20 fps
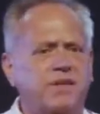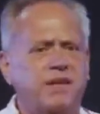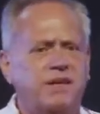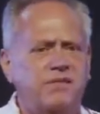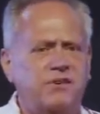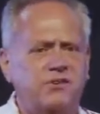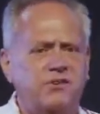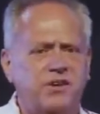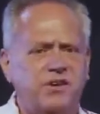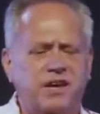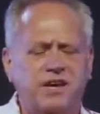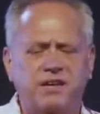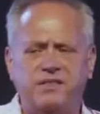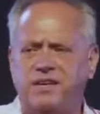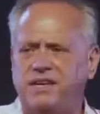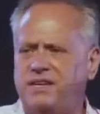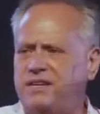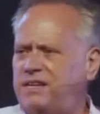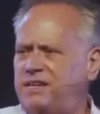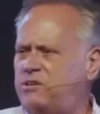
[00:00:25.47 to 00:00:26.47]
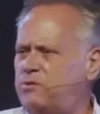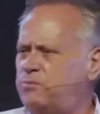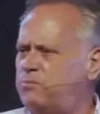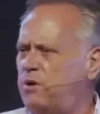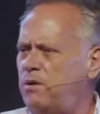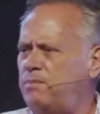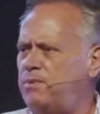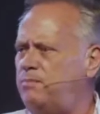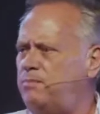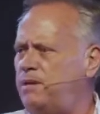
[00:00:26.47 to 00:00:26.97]
They're saying that it's
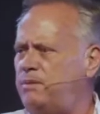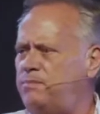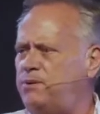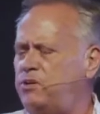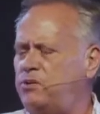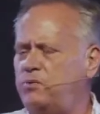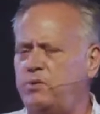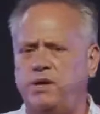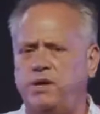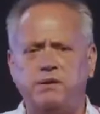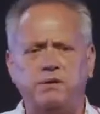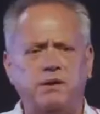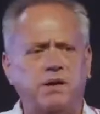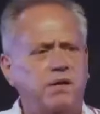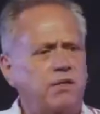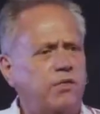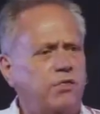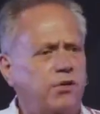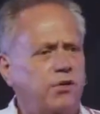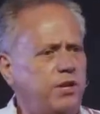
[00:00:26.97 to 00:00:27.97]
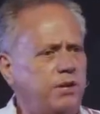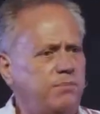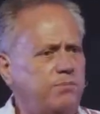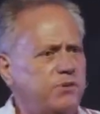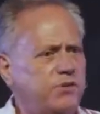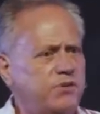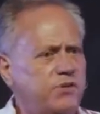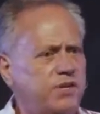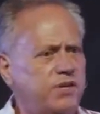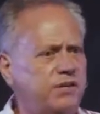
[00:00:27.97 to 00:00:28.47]
probably between
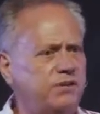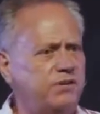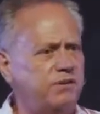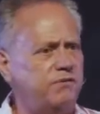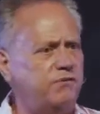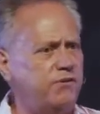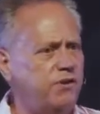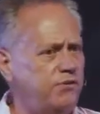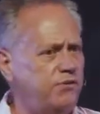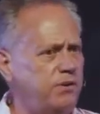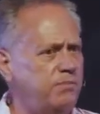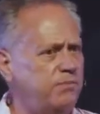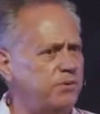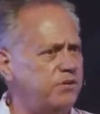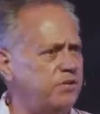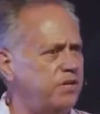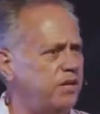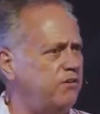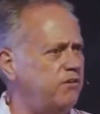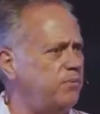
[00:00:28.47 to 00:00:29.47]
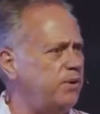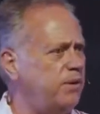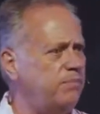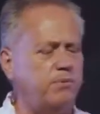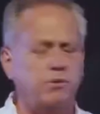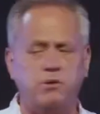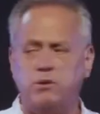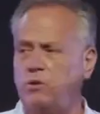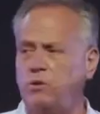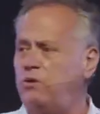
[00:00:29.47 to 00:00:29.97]
30% and 50% of
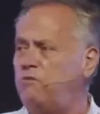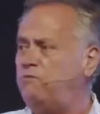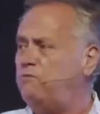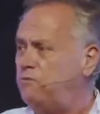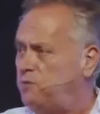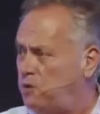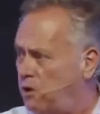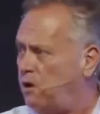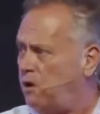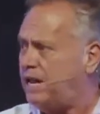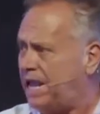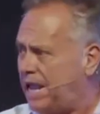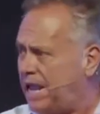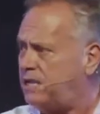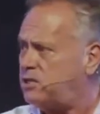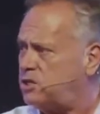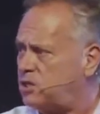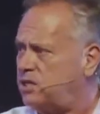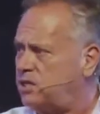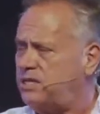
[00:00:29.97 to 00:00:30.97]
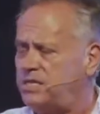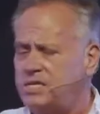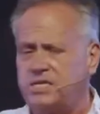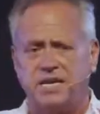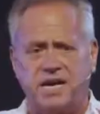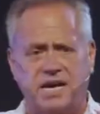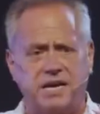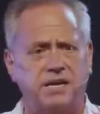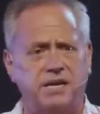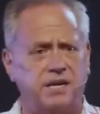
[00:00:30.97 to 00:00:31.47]
people who have not actually
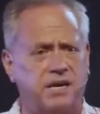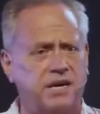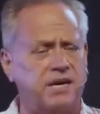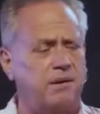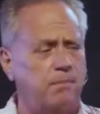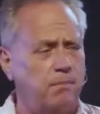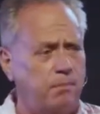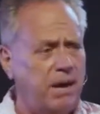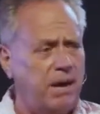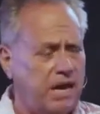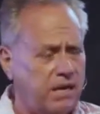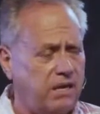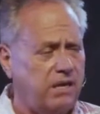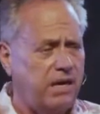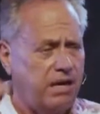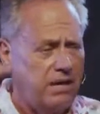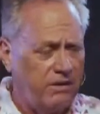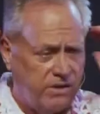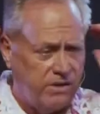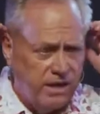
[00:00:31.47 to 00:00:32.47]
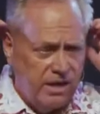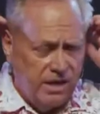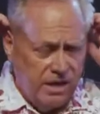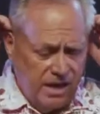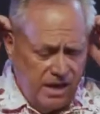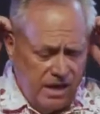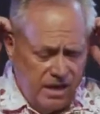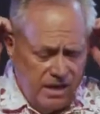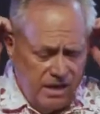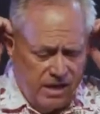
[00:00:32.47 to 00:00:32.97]
started to come back yet.
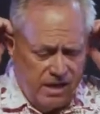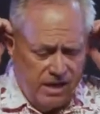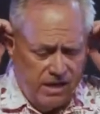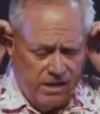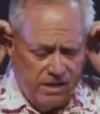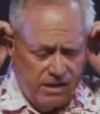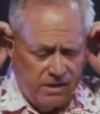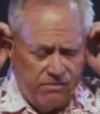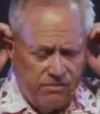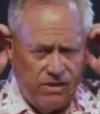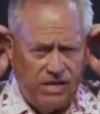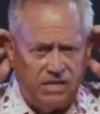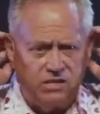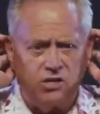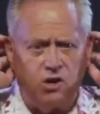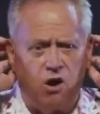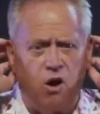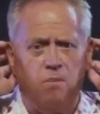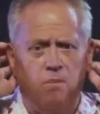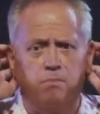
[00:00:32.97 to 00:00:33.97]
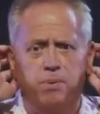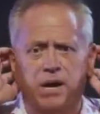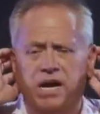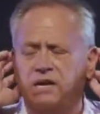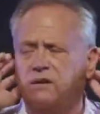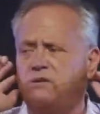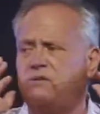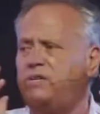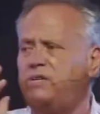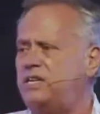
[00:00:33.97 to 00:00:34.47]
That's
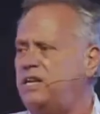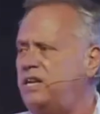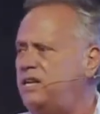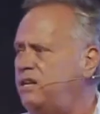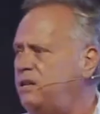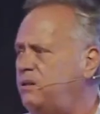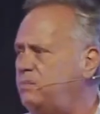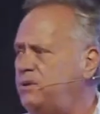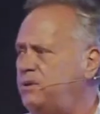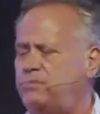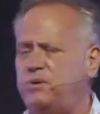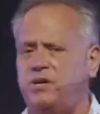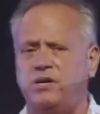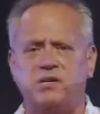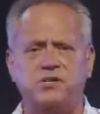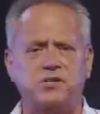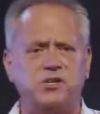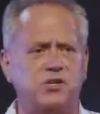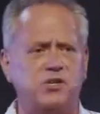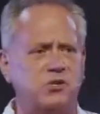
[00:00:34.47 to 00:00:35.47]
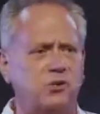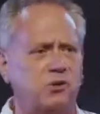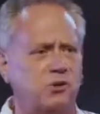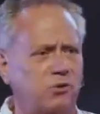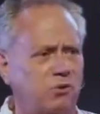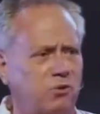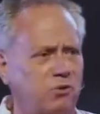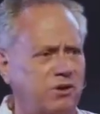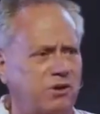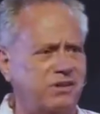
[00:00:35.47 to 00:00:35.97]
compounded a little bit because it's still
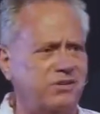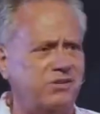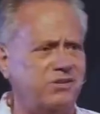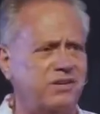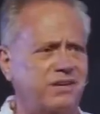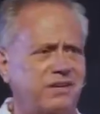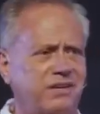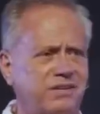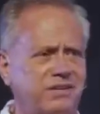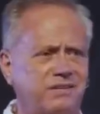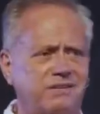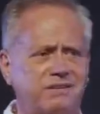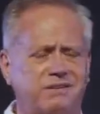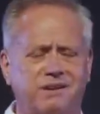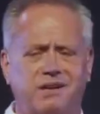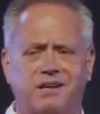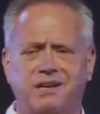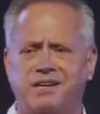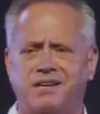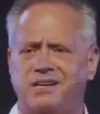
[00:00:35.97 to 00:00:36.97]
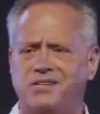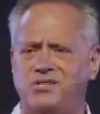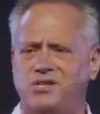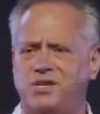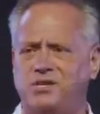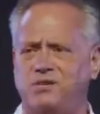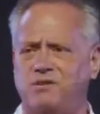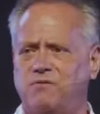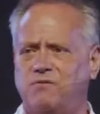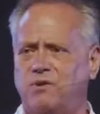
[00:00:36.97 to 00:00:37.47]
August and it's still holiday
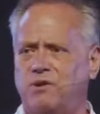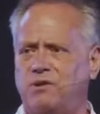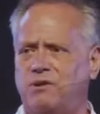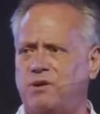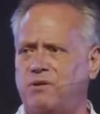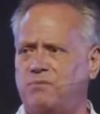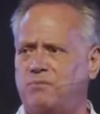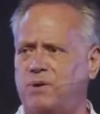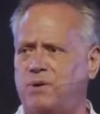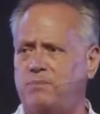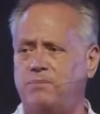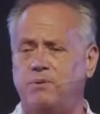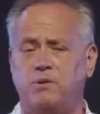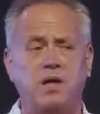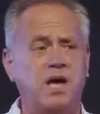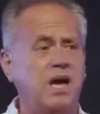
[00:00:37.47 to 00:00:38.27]
season for a lot of people.